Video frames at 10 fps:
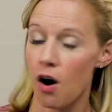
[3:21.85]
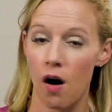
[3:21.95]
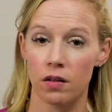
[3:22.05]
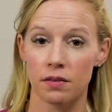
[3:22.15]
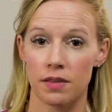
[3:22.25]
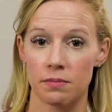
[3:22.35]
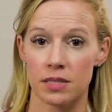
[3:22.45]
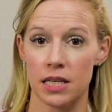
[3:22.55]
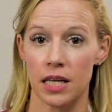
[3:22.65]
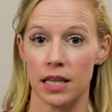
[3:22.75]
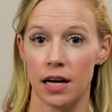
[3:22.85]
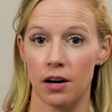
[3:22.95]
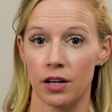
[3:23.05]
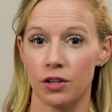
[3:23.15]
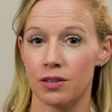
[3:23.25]
all of them sitting
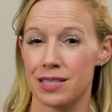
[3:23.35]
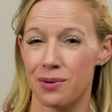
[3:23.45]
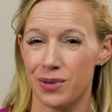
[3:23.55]
there and you can say,